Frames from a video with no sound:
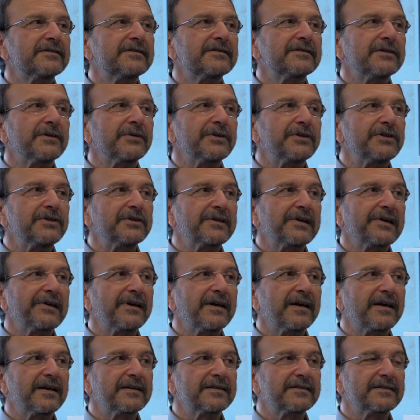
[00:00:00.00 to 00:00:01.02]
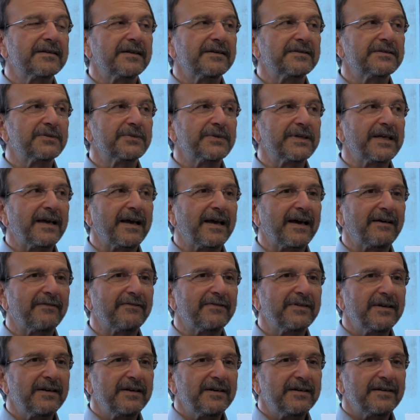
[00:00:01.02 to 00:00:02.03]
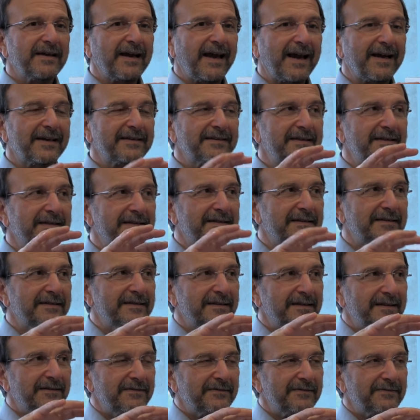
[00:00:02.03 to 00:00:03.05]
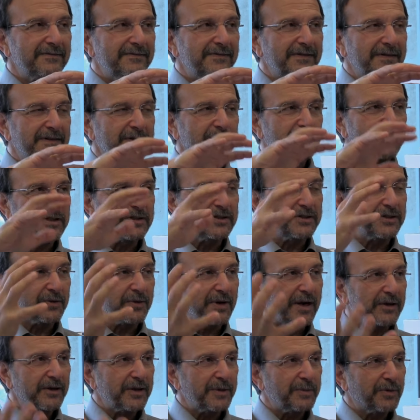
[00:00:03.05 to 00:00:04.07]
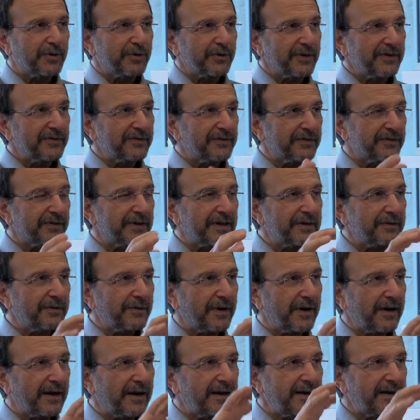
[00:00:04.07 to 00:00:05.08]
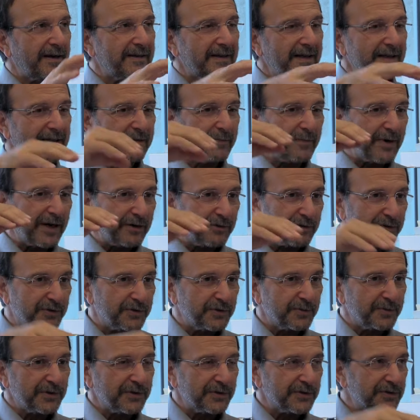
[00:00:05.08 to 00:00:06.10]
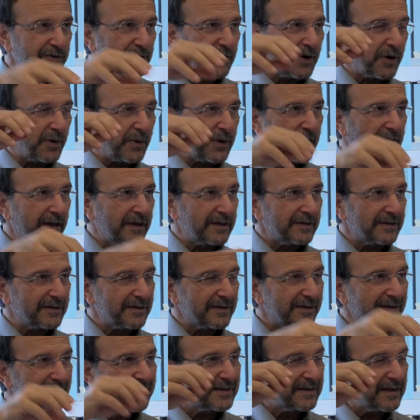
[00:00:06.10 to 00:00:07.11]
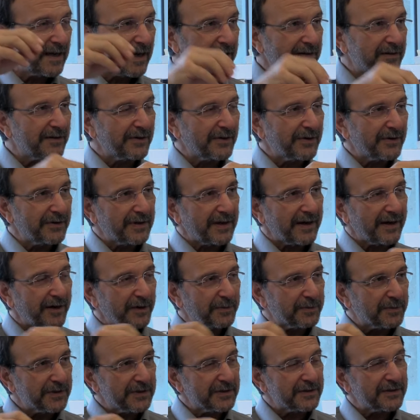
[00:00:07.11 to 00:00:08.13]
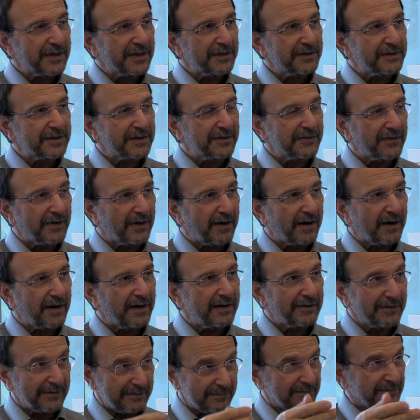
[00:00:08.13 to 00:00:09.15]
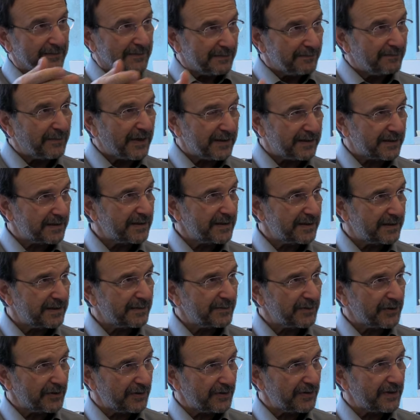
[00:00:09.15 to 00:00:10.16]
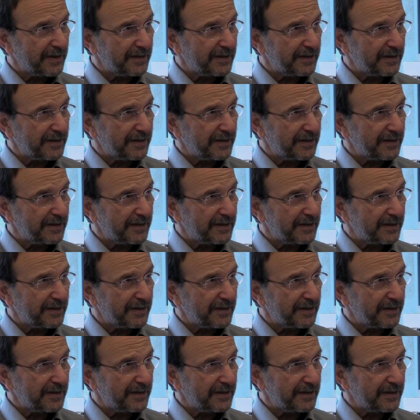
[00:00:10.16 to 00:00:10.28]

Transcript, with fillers: So in eukaryotic cells, we have actin filaments around the periphery, right? And then the microtubules go into the center. They help the cells divide. Basically similar